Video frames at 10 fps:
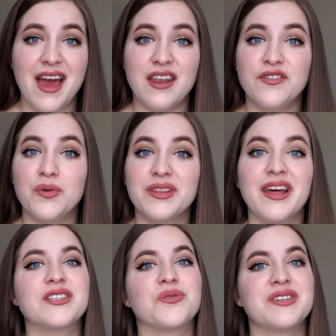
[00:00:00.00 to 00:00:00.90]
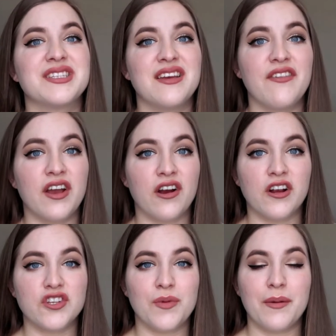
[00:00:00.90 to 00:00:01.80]
and if you would like to receive
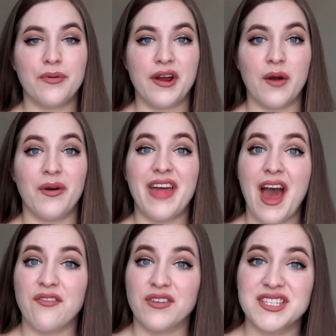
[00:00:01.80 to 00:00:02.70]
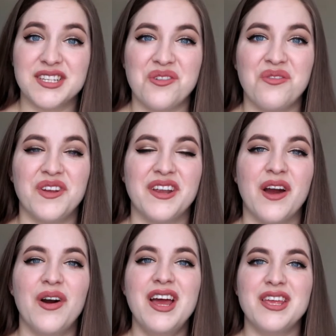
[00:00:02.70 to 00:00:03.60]
encouragement and prayer with every single
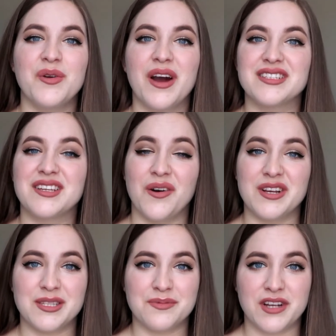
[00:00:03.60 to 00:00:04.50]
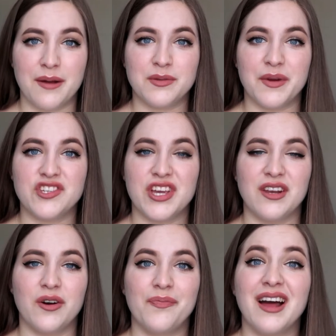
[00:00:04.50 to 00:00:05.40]
video, you guys can always subscribe to my
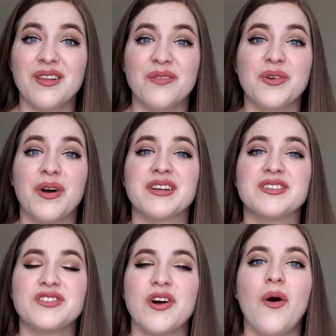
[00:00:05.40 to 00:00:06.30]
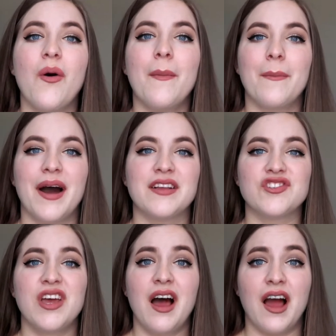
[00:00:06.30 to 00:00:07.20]
channel. I love you guys so
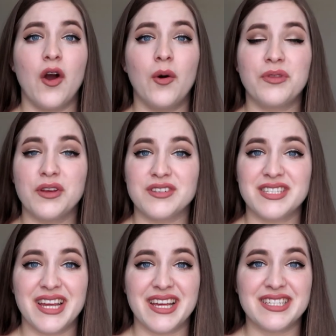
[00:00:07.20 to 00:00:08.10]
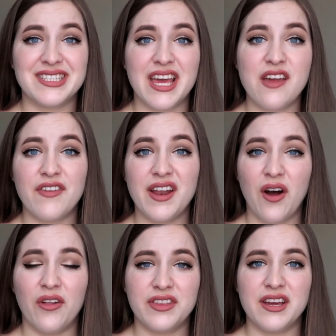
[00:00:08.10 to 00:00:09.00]
much. I hope that you're staying safe and
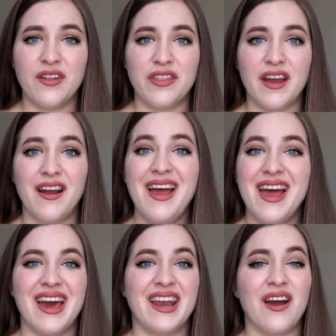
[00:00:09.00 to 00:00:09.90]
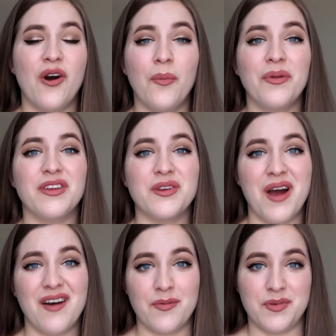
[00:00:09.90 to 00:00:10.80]
healthy out there, and I hope that you
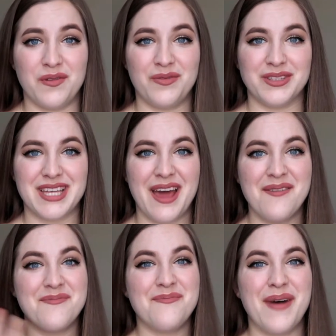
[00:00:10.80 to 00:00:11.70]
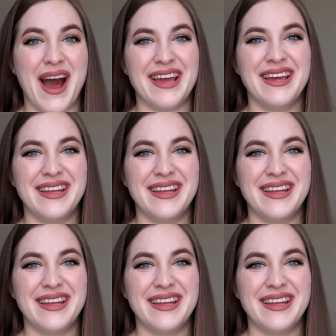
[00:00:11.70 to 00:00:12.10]
have a beautiful day. Bye.